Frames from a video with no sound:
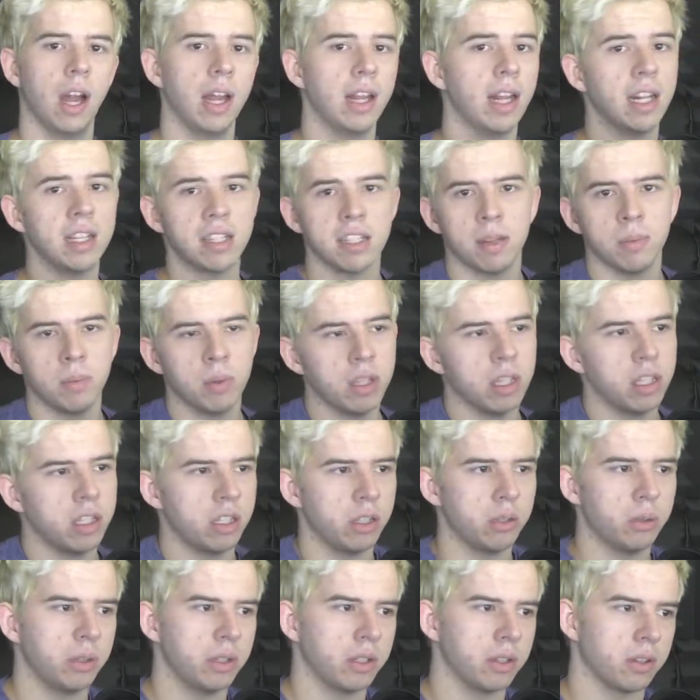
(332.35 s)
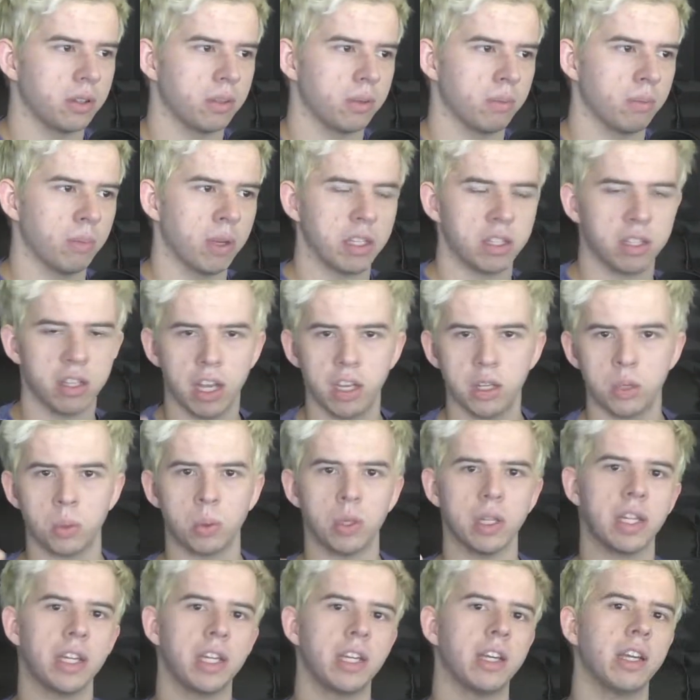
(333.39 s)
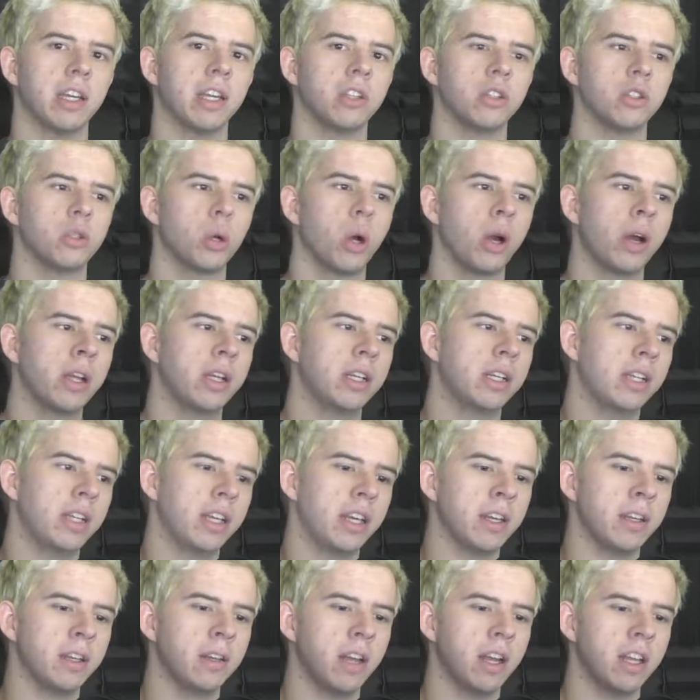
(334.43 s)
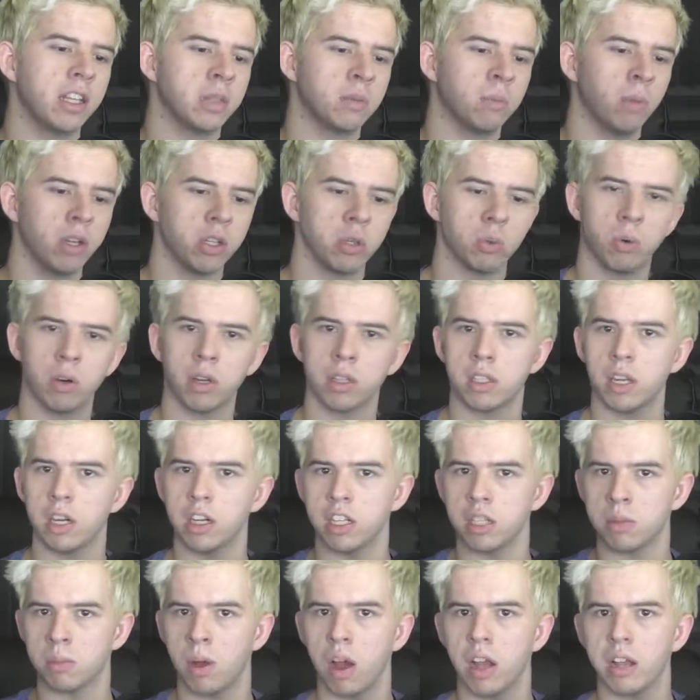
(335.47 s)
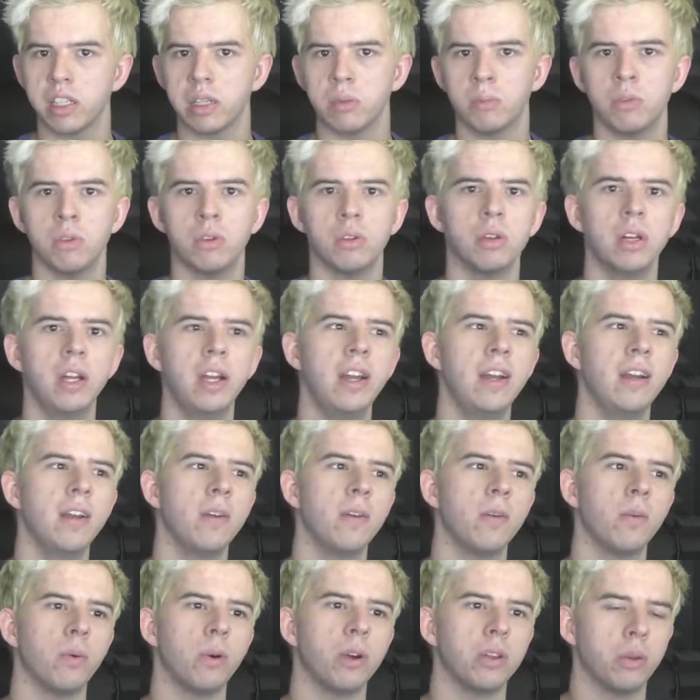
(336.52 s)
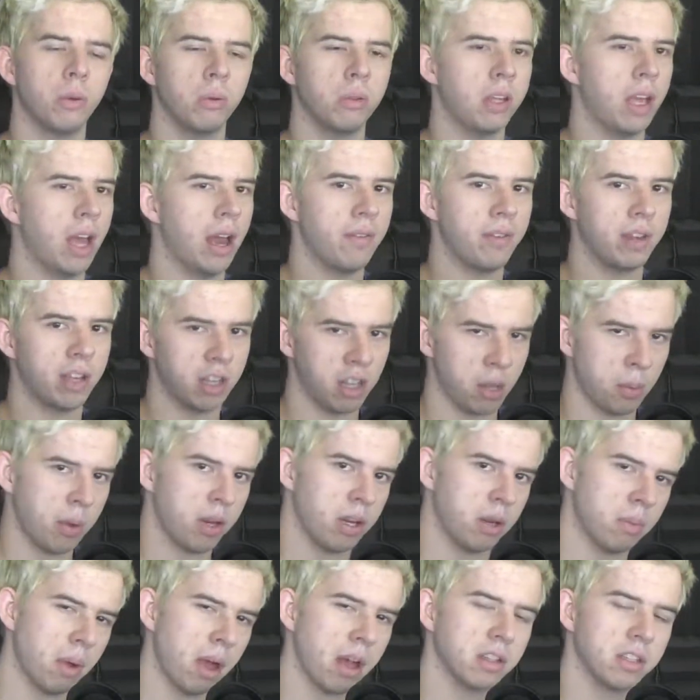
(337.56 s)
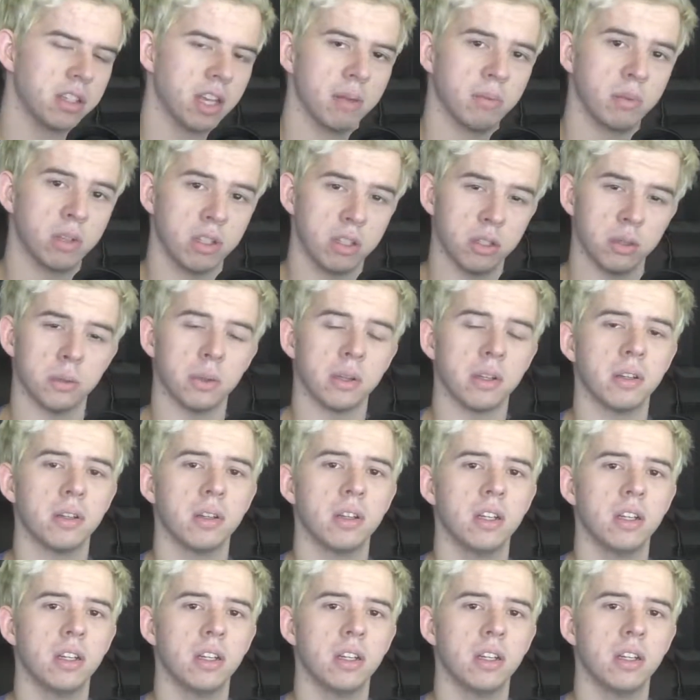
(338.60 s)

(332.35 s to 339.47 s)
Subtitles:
And that's simply to do with my scheduling and trying to get as much work done as possible with only having a limited amount of time to do it.